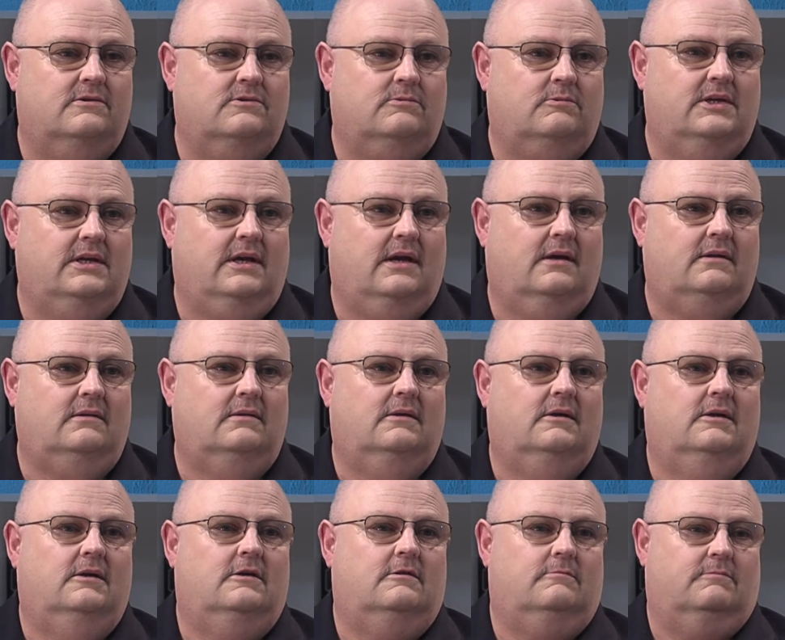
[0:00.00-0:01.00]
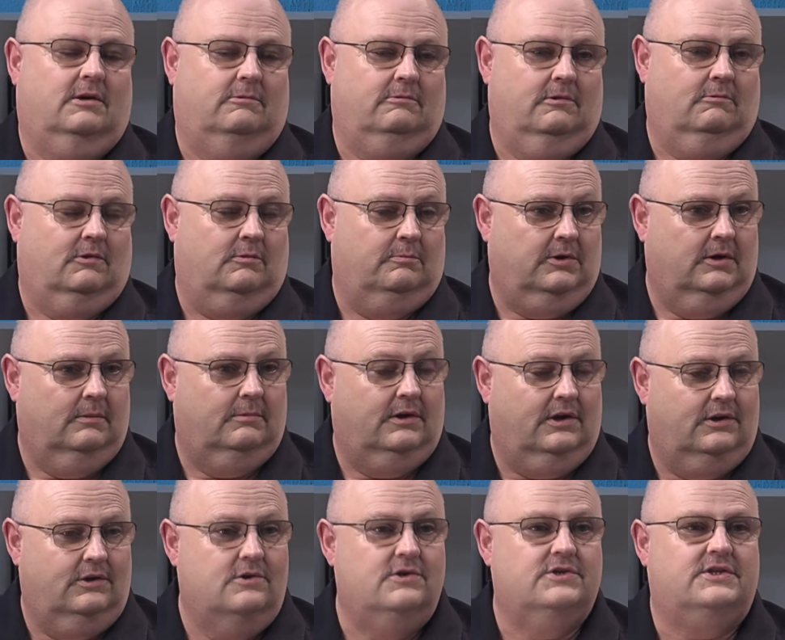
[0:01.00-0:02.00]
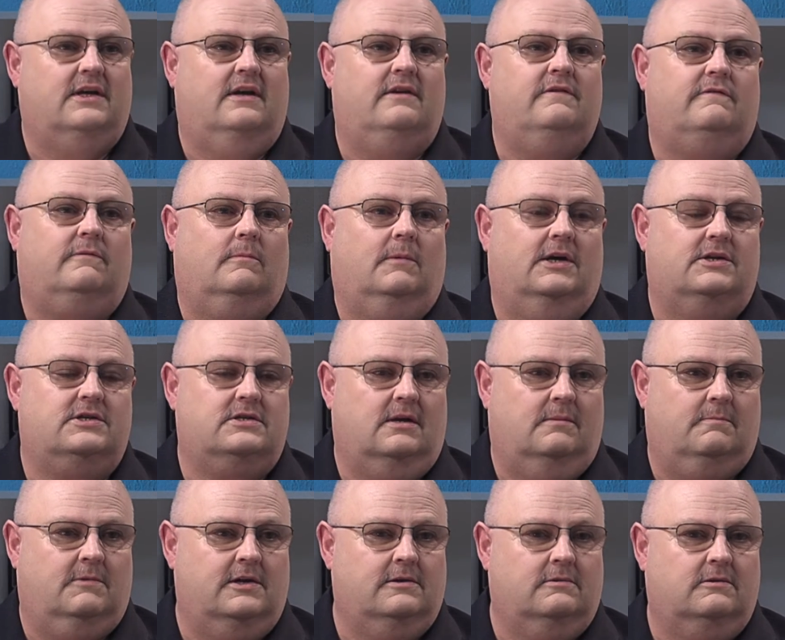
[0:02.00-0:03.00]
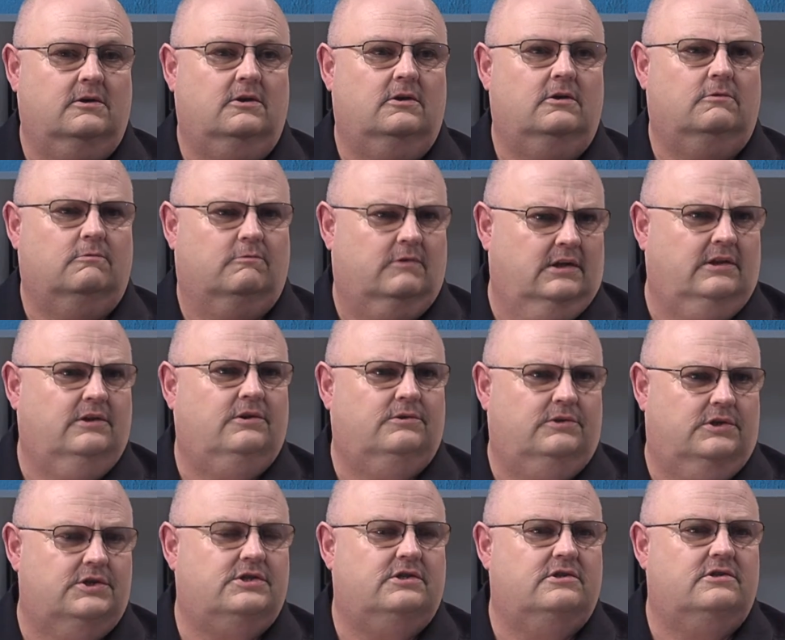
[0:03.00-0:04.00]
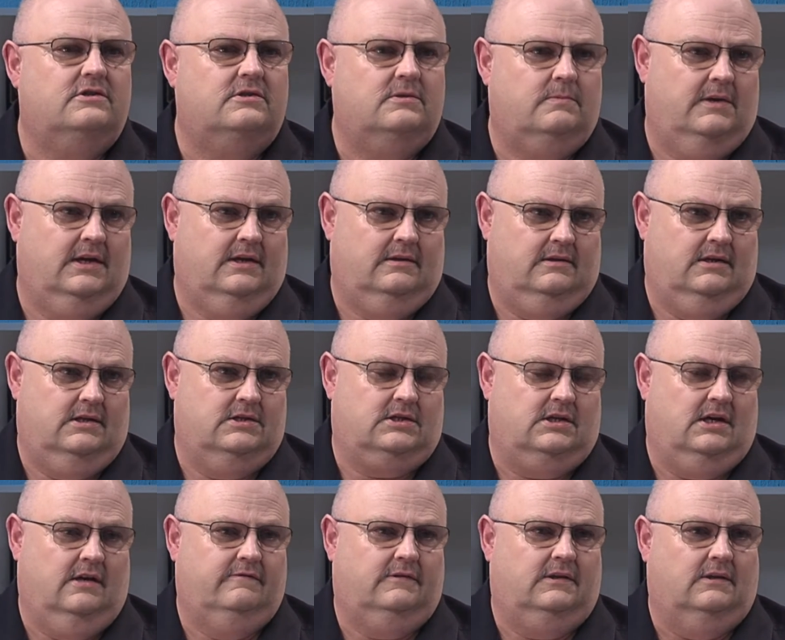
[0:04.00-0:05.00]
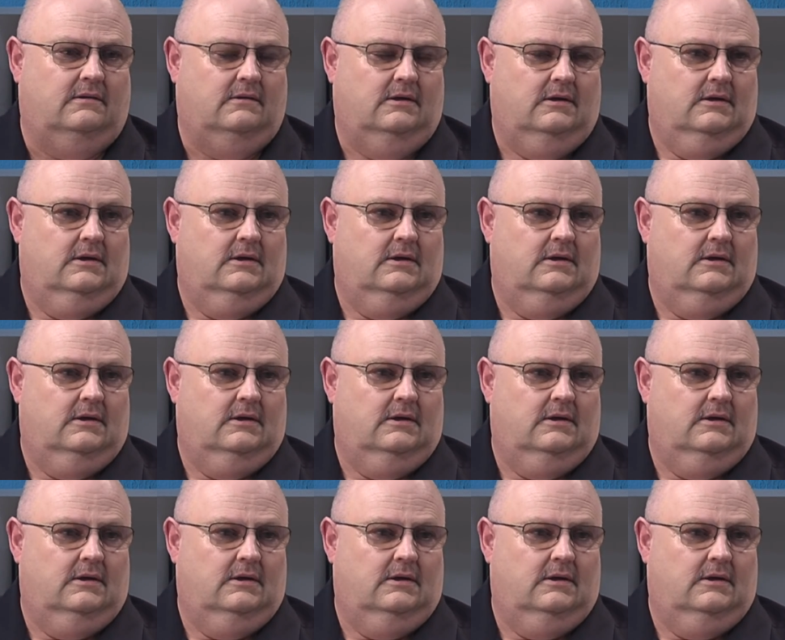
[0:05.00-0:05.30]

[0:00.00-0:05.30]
as we can, but we want people to use that information and make really good decisions about their safety.